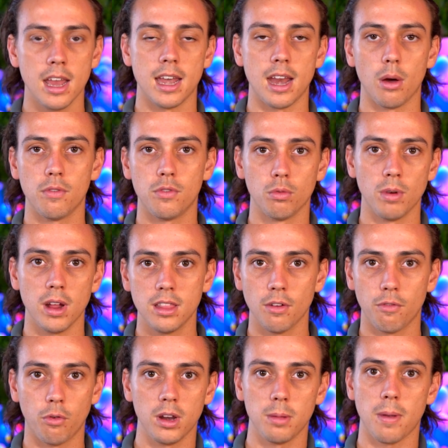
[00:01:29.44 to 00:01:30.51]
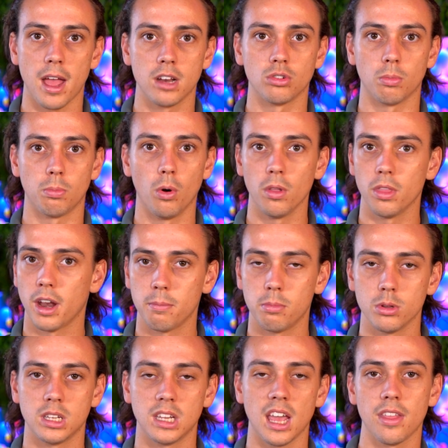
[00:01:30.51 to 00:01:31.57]
Now if you read the 40-page report that I
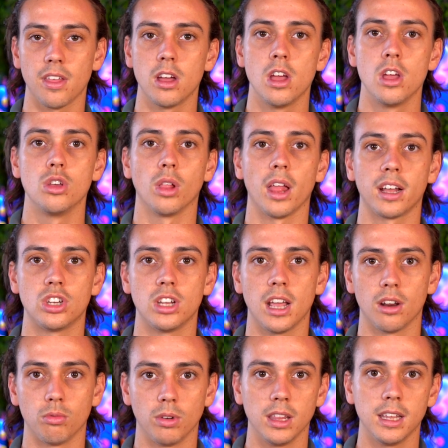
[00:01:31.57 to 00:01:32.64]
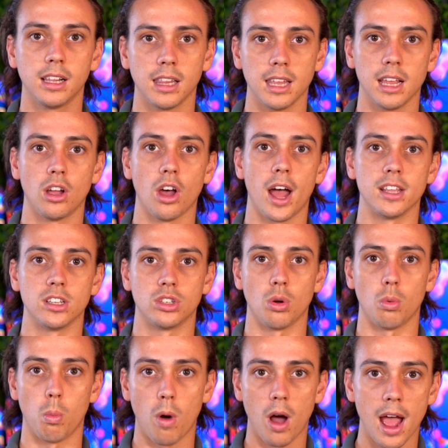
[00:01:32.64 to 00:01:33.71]
put together, you'll actually get a really clear guide as to
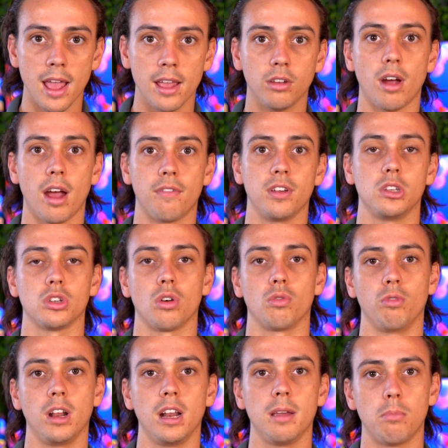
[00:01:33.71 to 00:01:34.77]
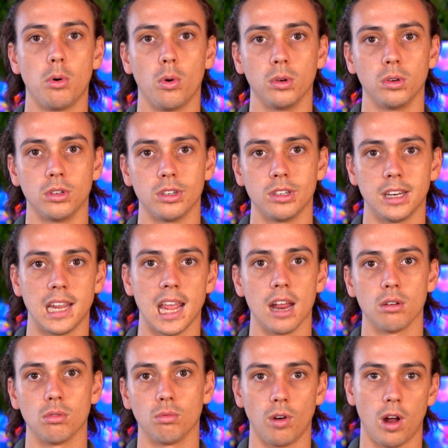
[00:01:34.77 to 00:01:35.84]
why graphics are really important to
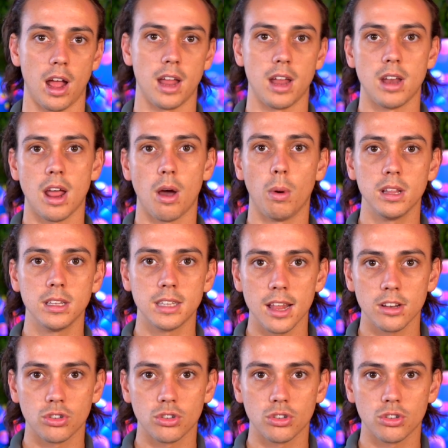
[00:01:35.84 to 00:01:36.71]
get right. Now once that